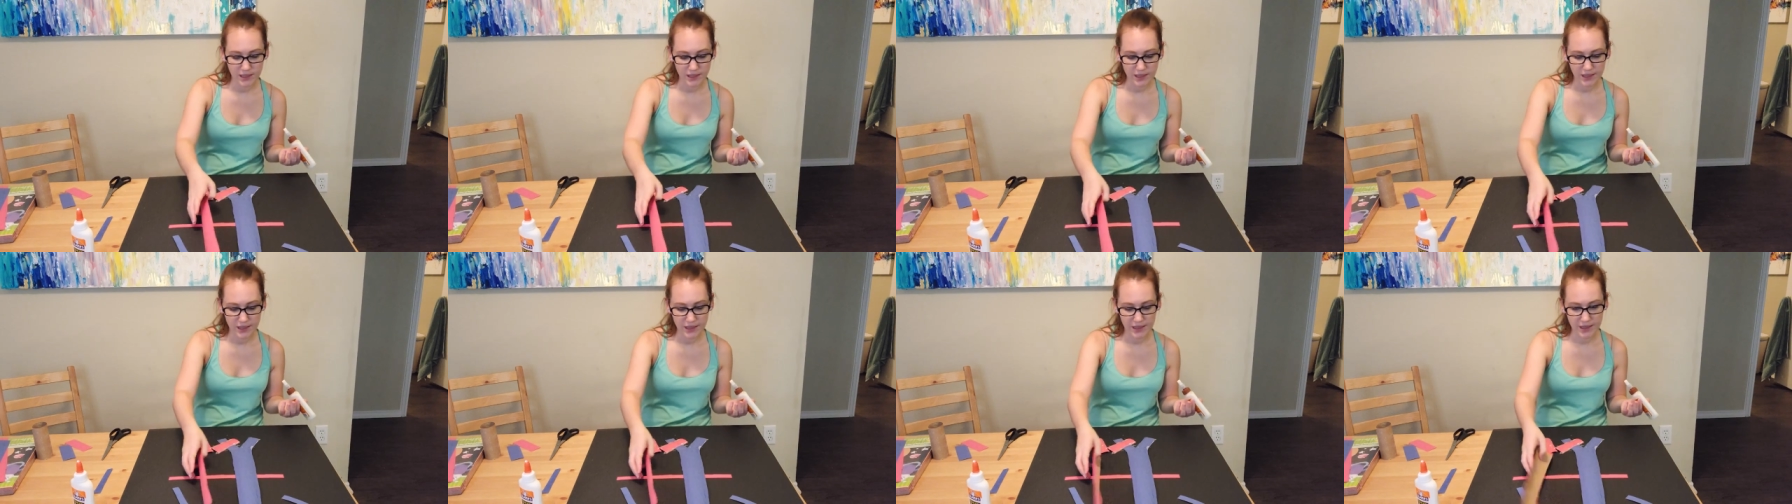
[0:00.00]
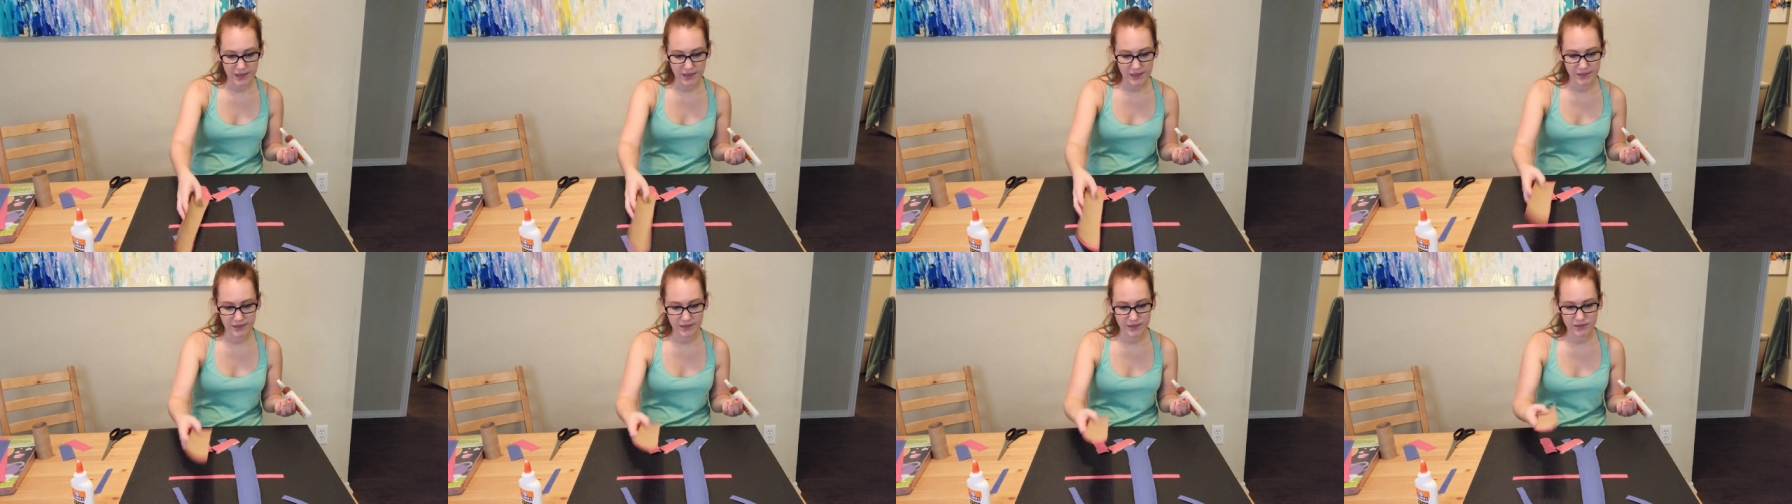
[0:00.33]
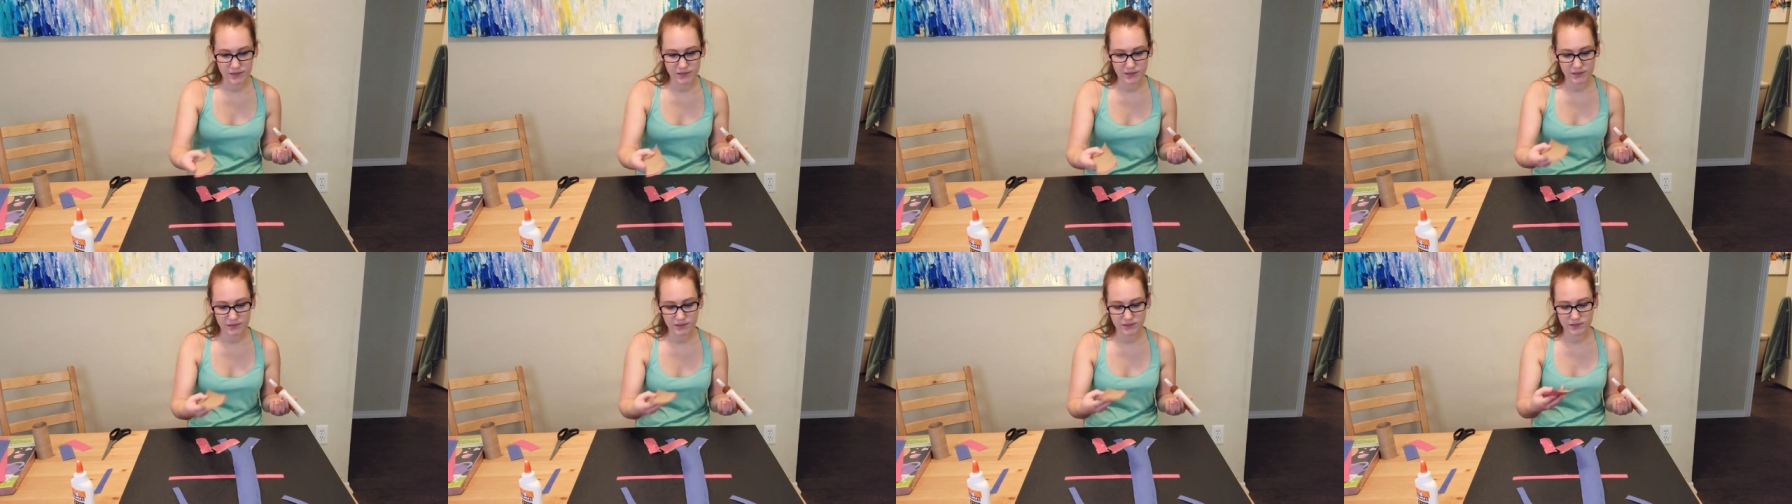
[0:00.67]

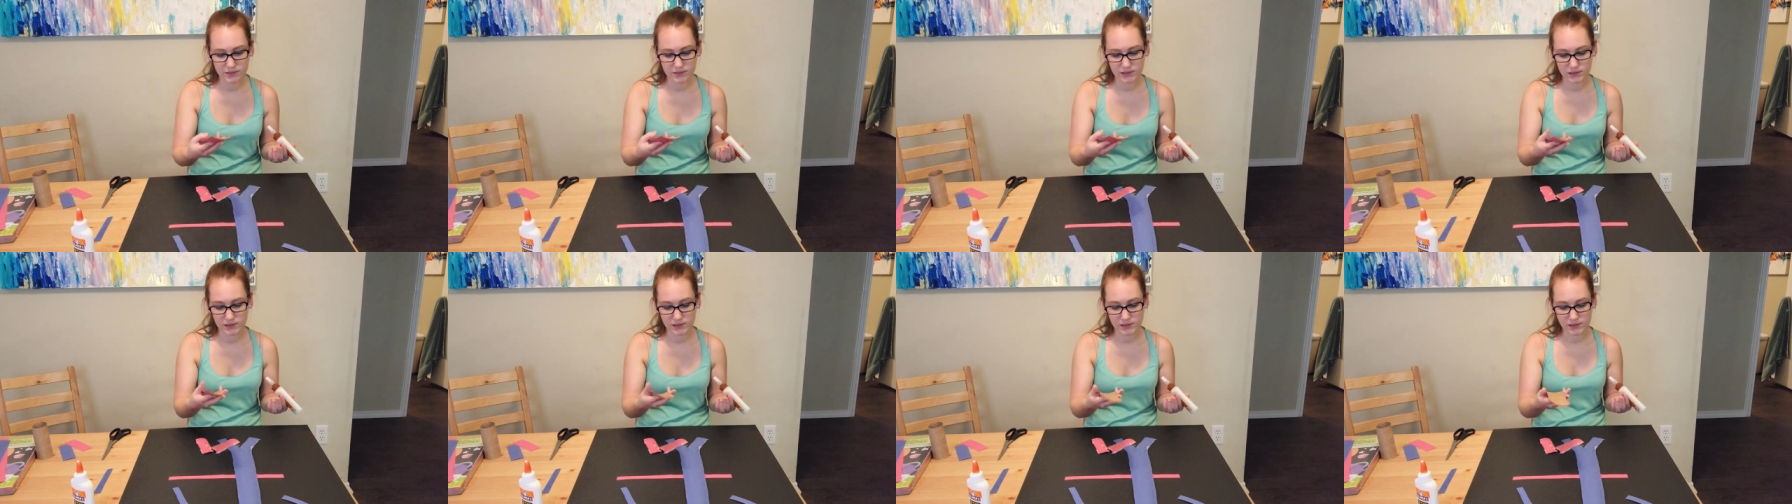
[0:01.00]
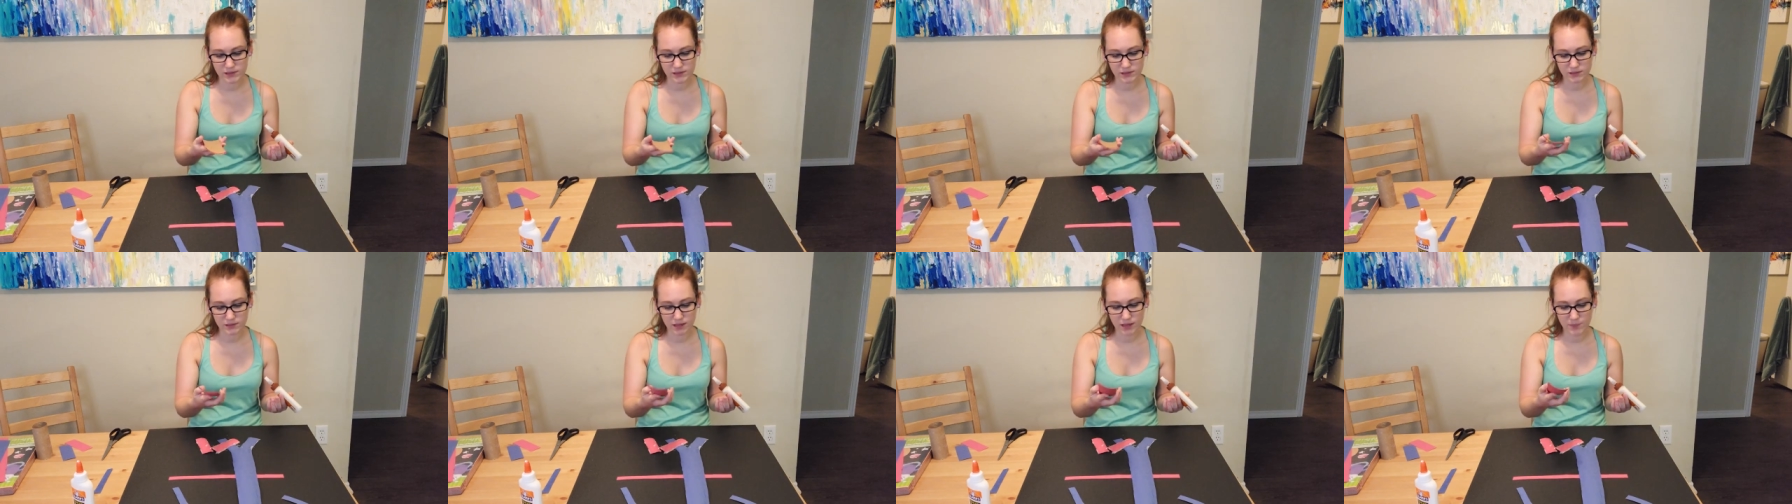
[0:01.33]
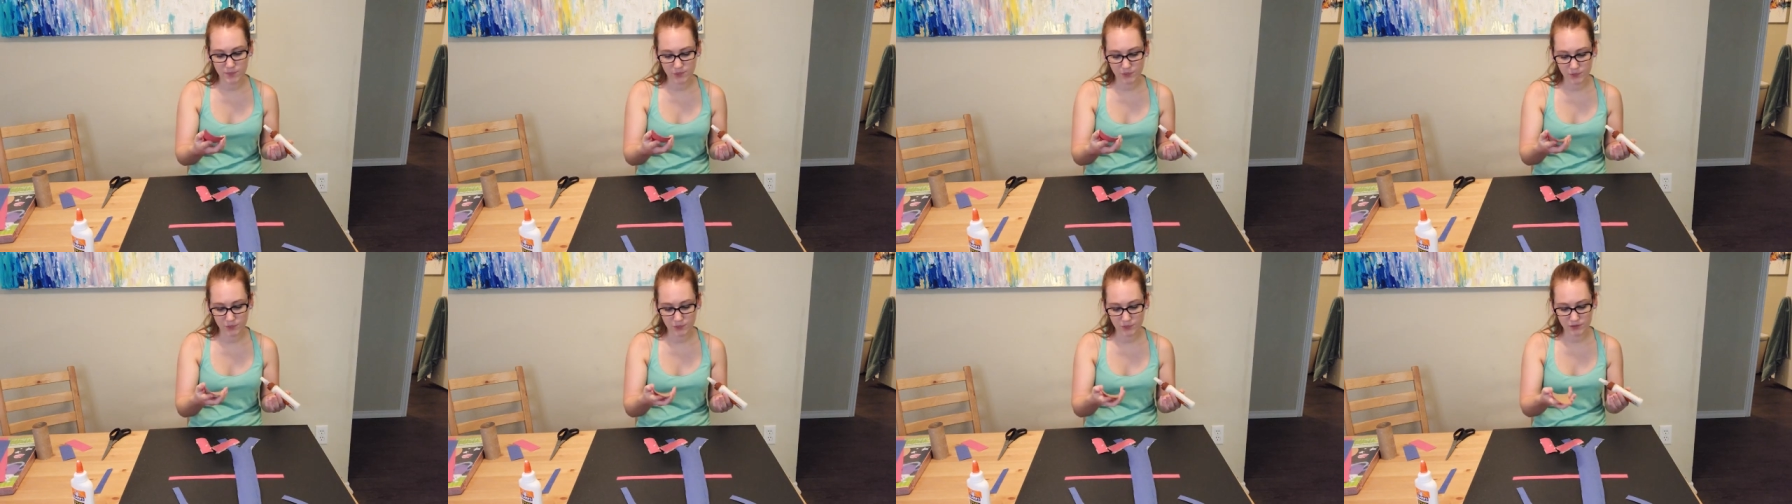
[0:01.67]
and this
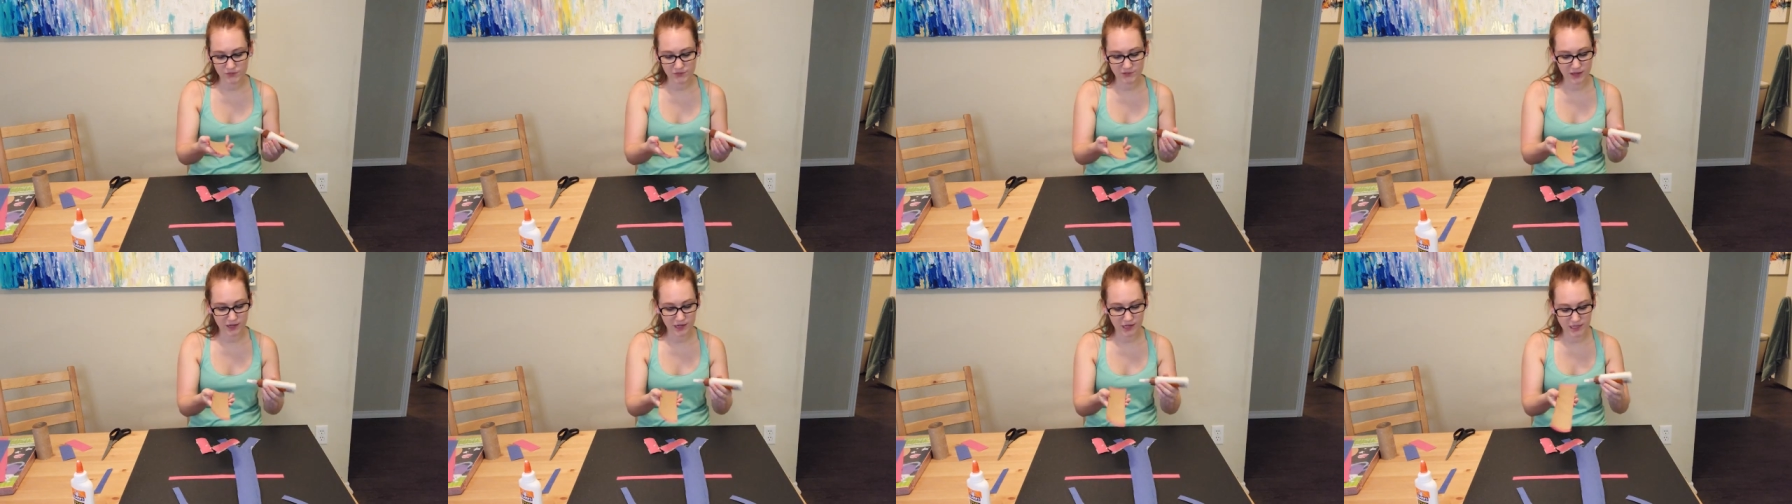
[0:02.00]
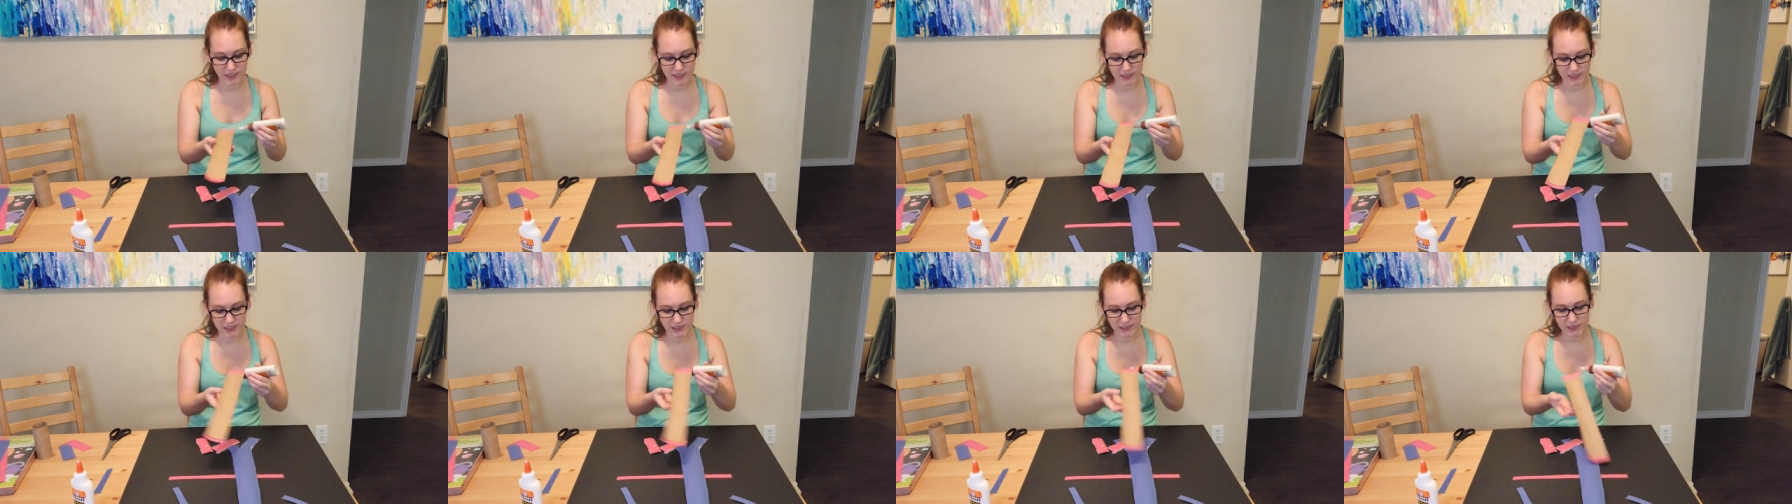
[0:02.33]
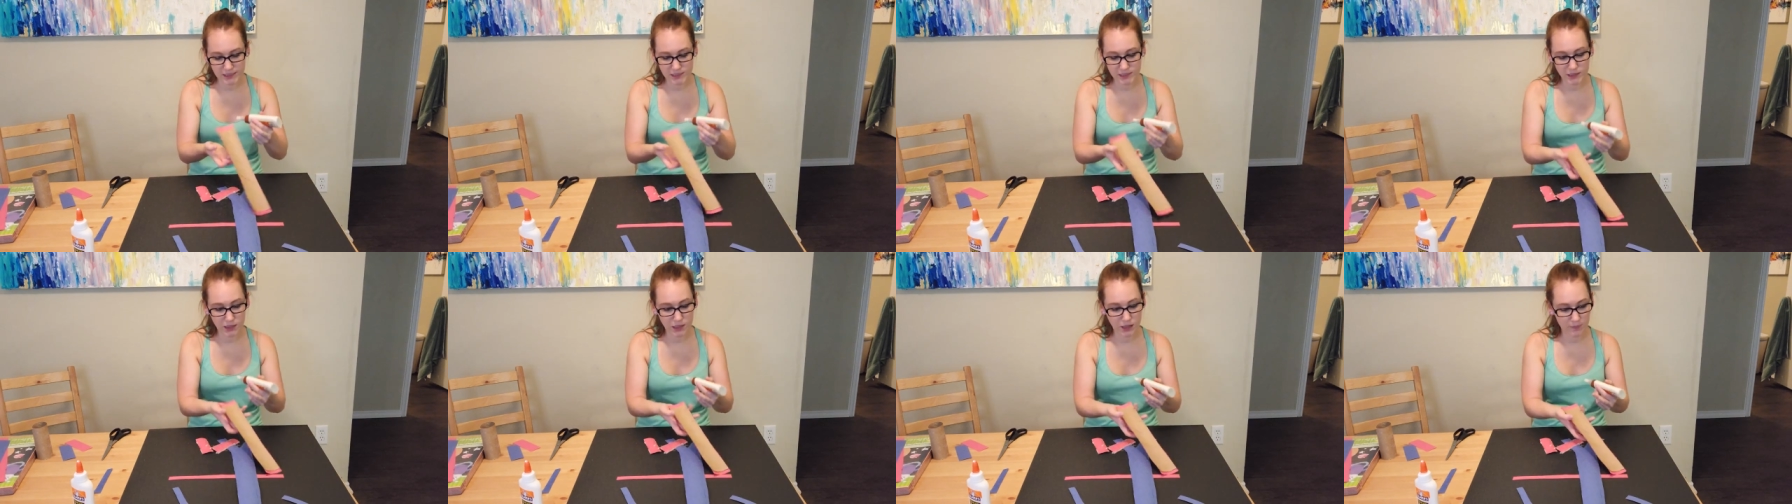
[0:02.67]
couple was very
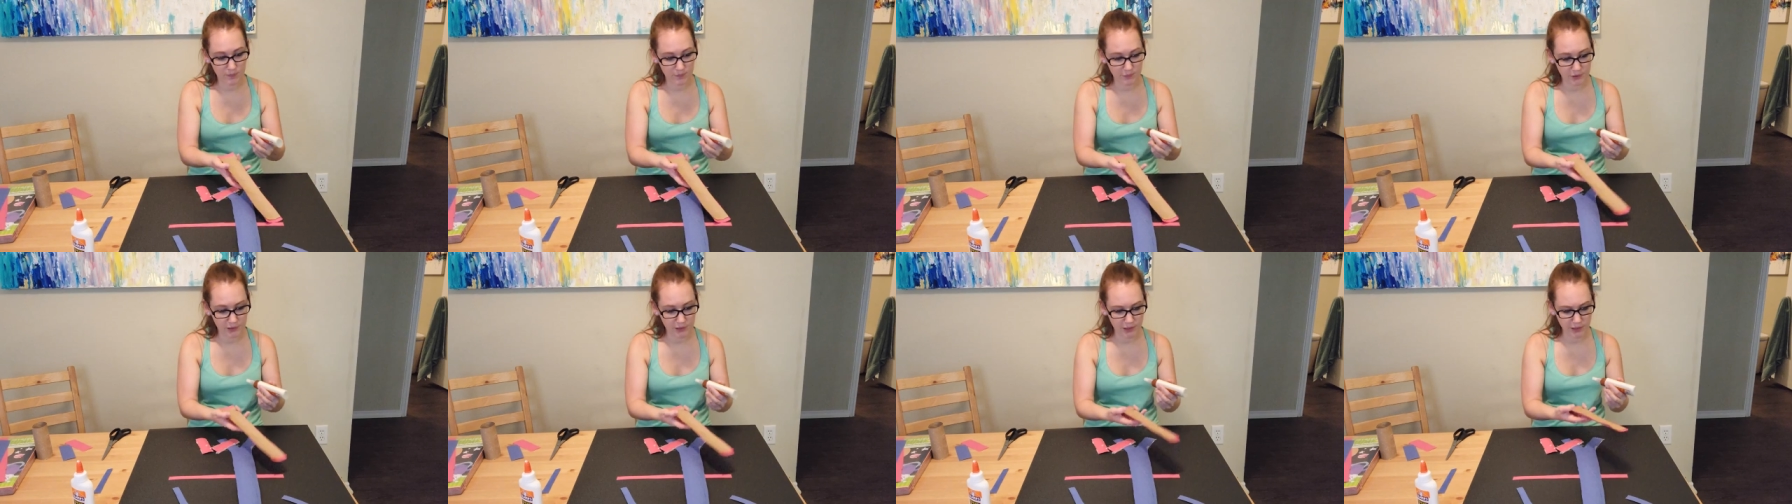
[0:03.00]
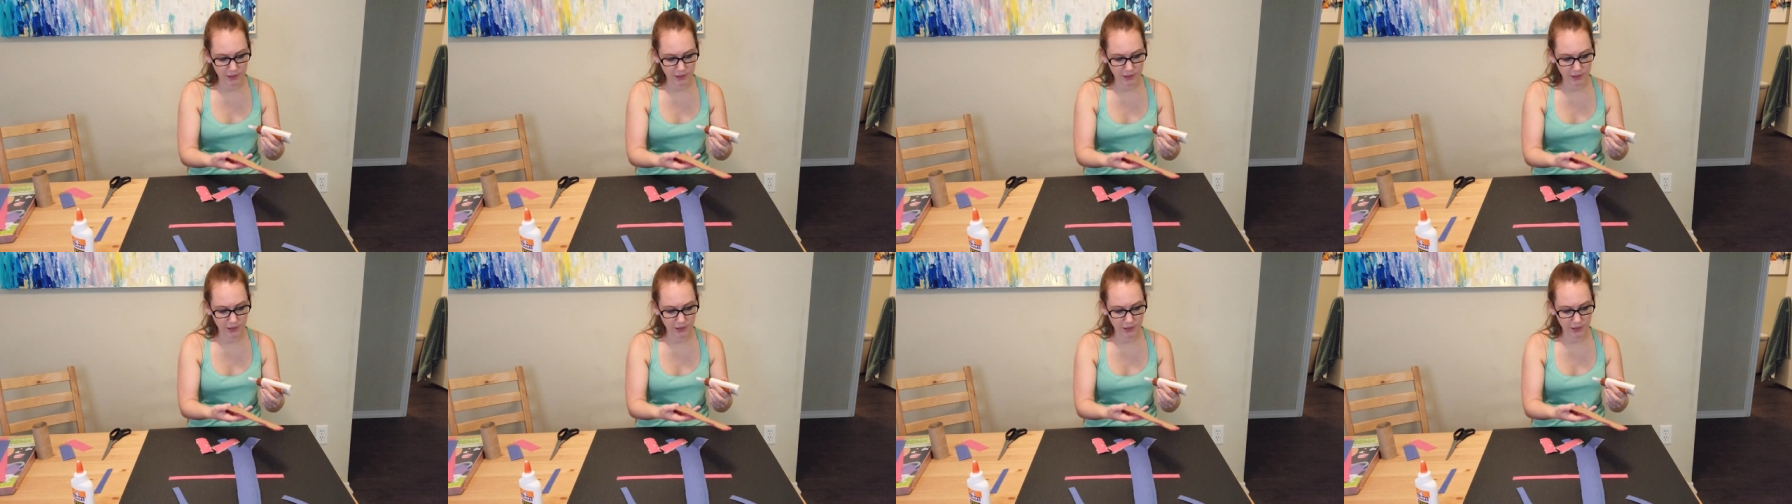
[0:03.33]
somber.